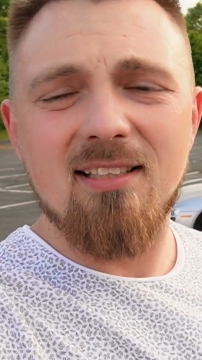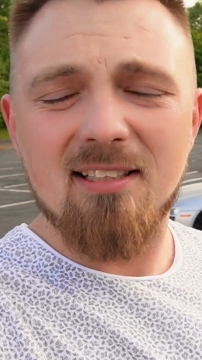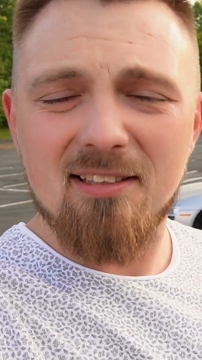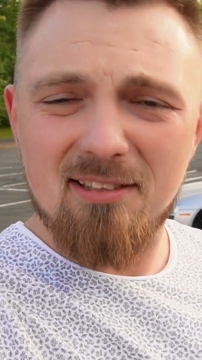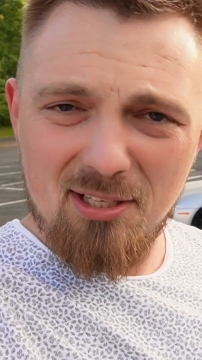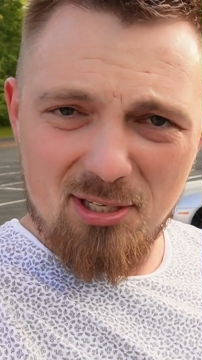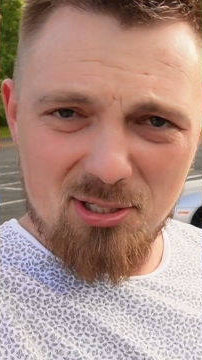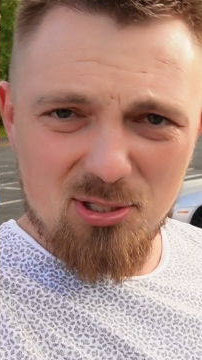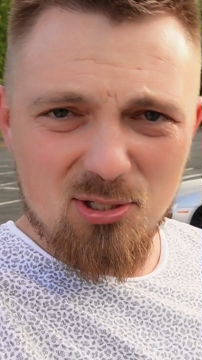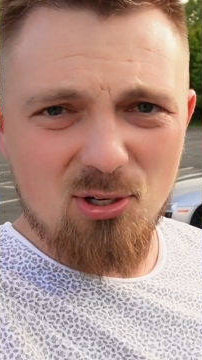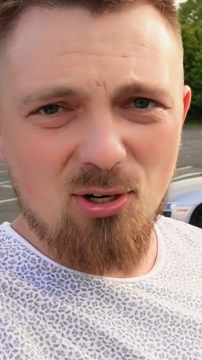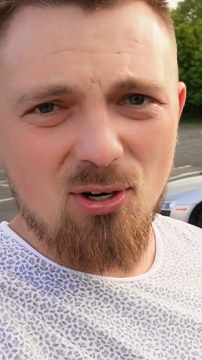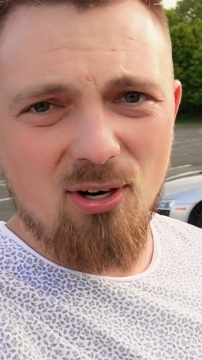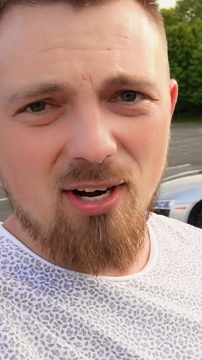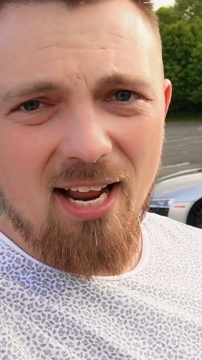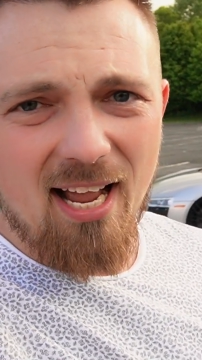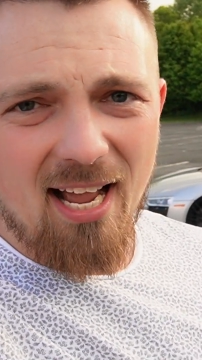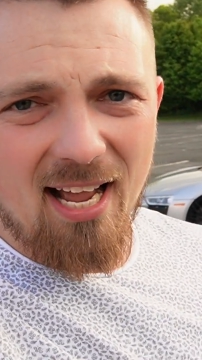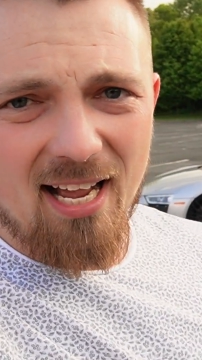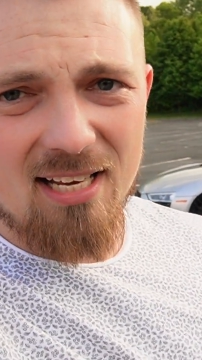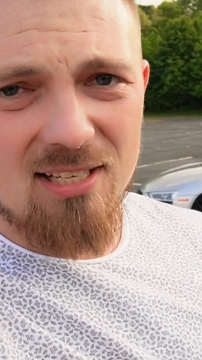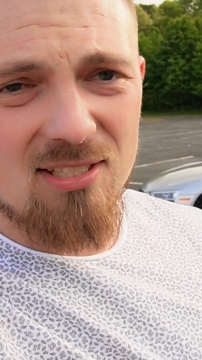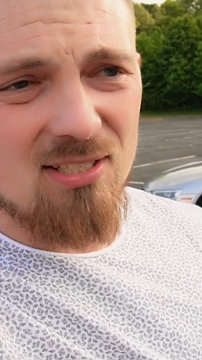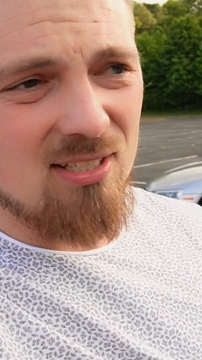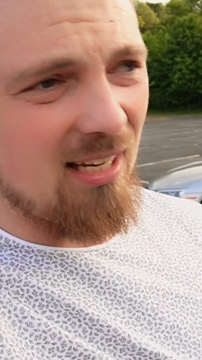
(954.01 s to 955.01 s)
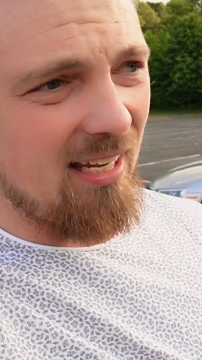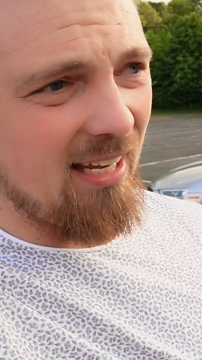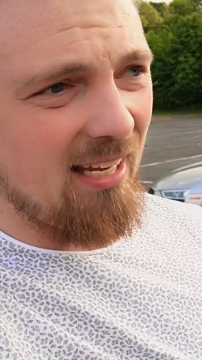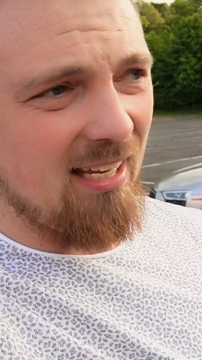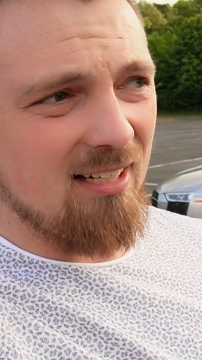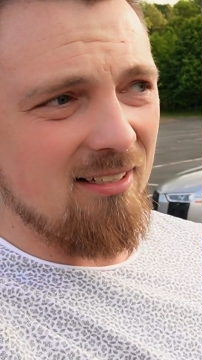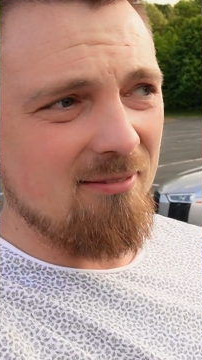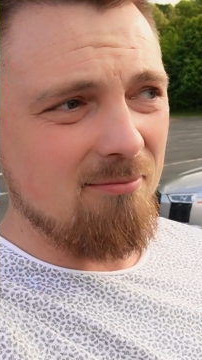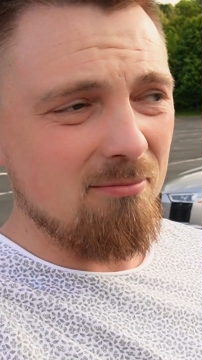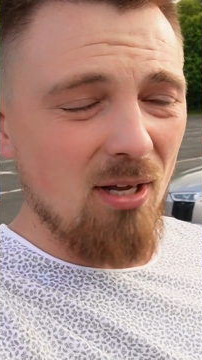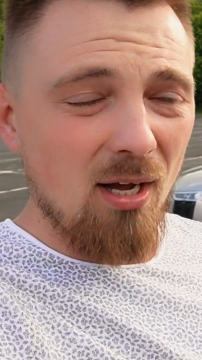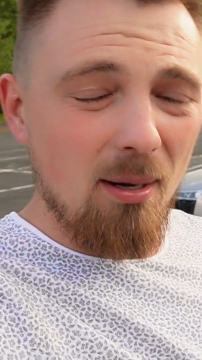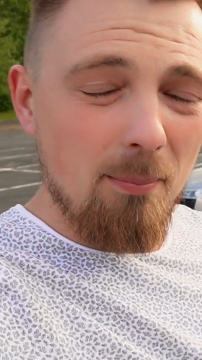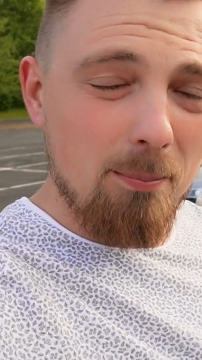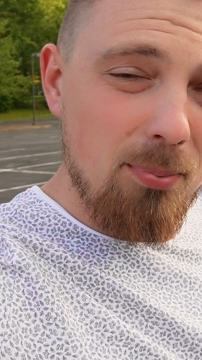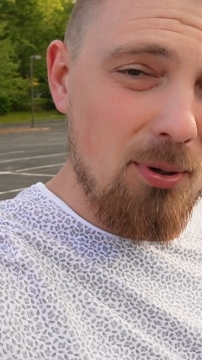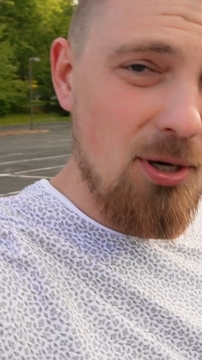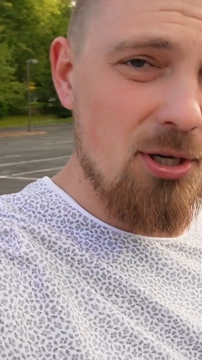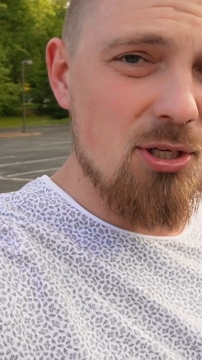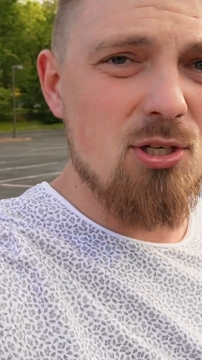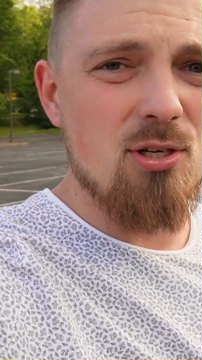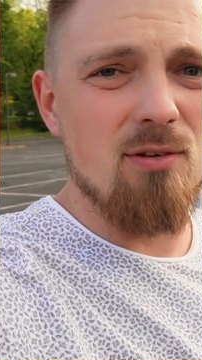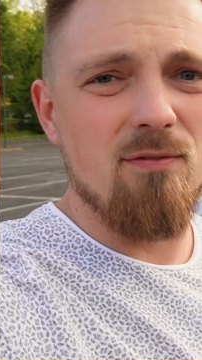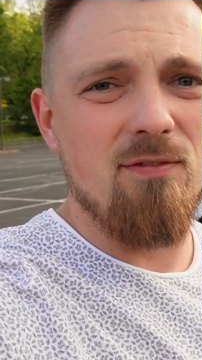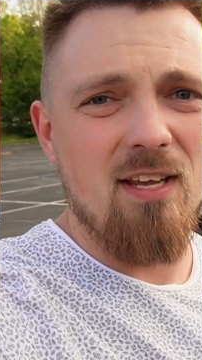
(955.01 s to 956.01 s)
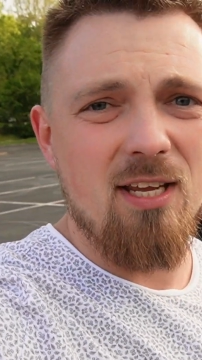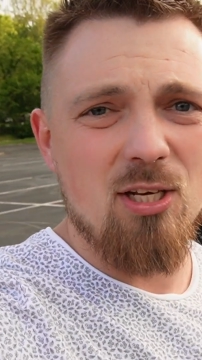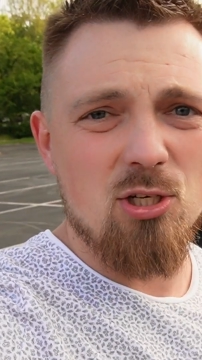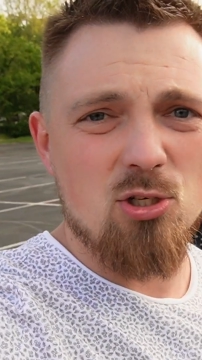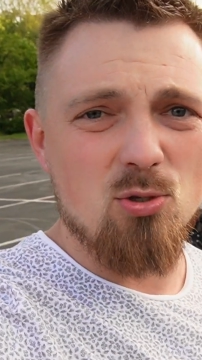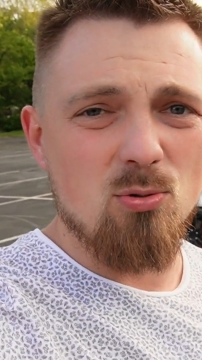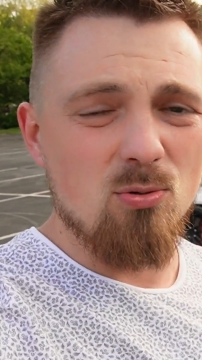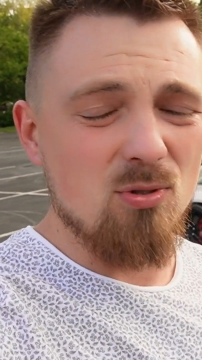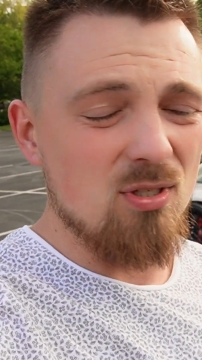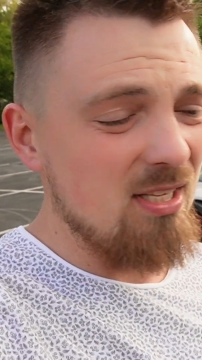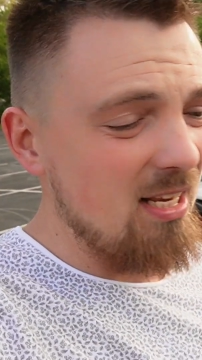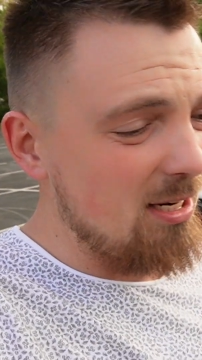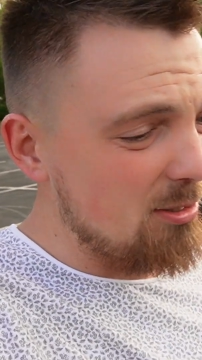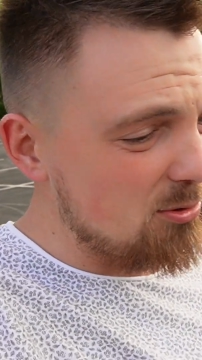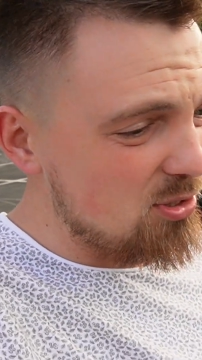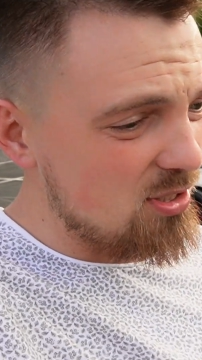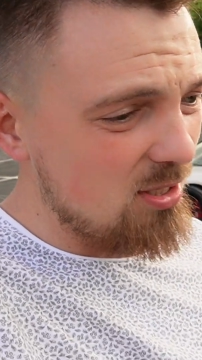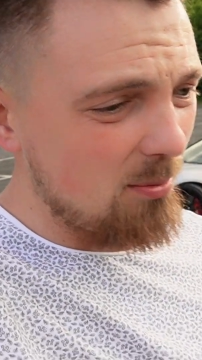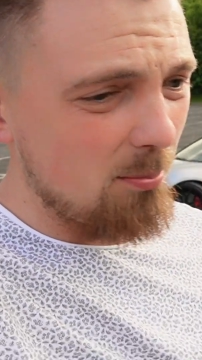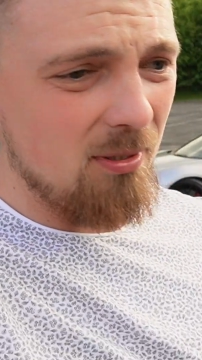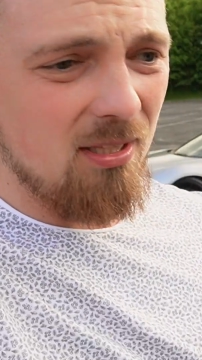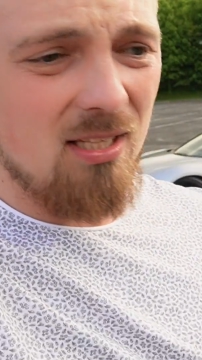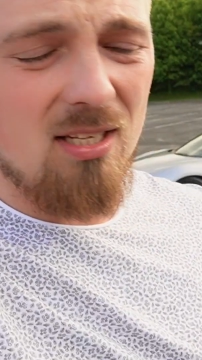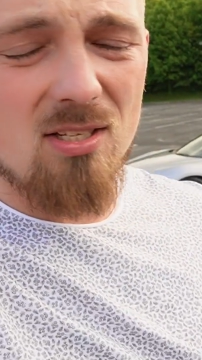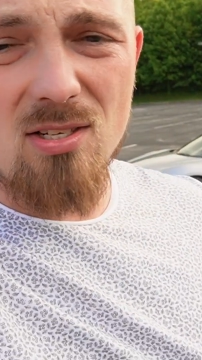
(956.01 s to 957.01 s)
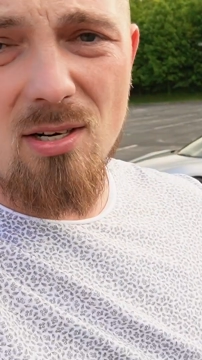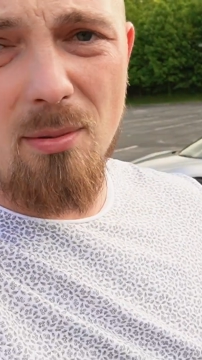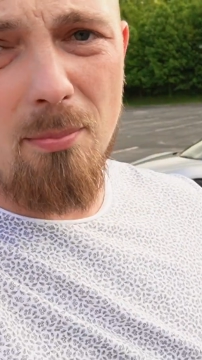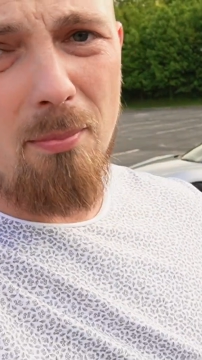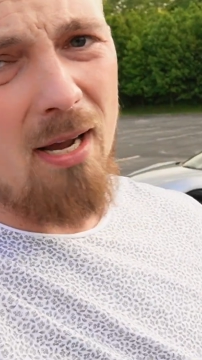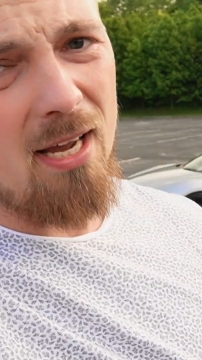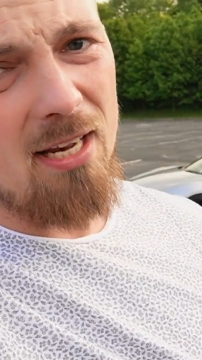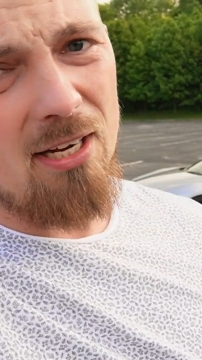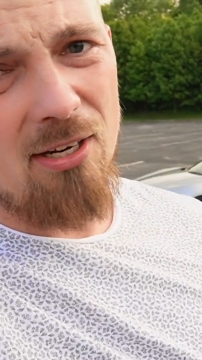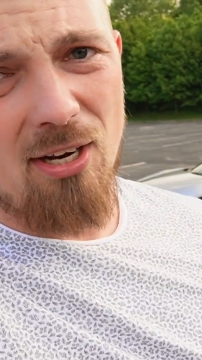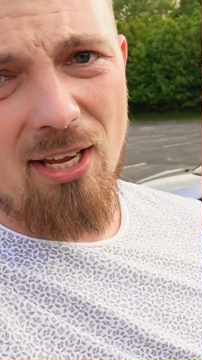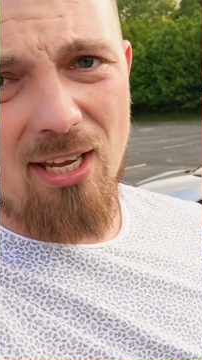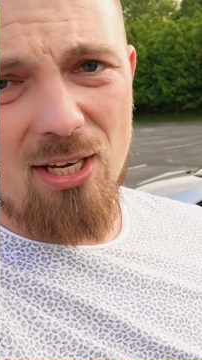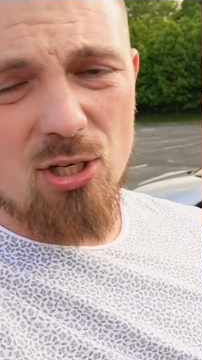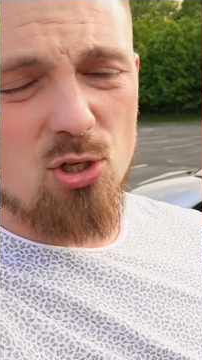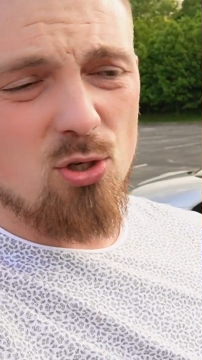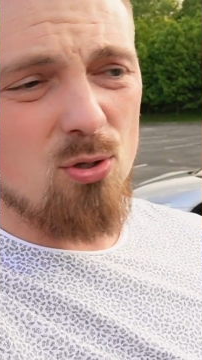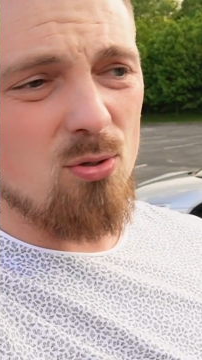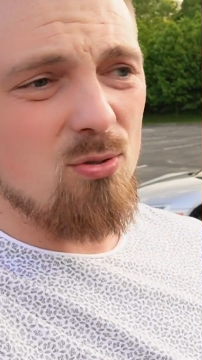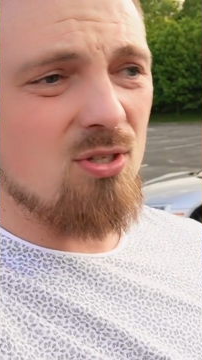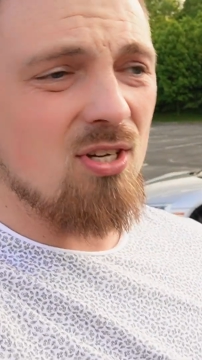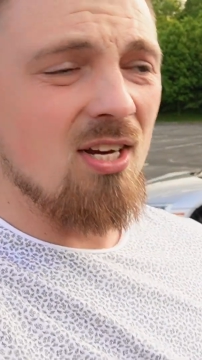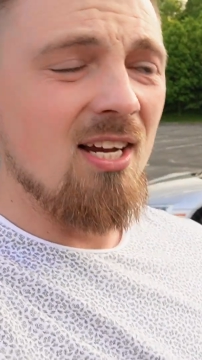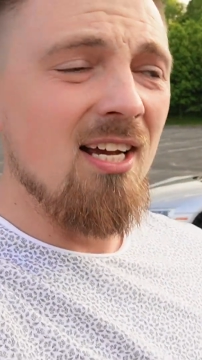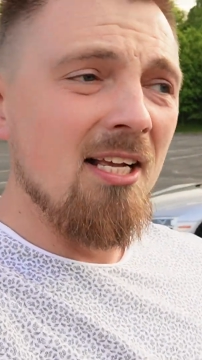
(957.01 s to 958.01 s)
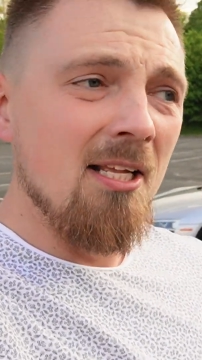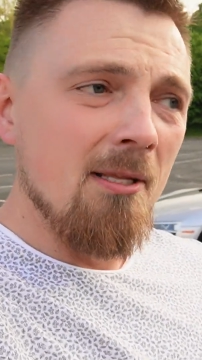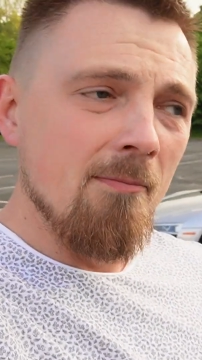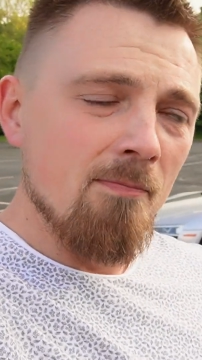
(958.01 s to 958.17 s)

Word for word: that this car has in a bunch of issues. Now, some of these are minor issues.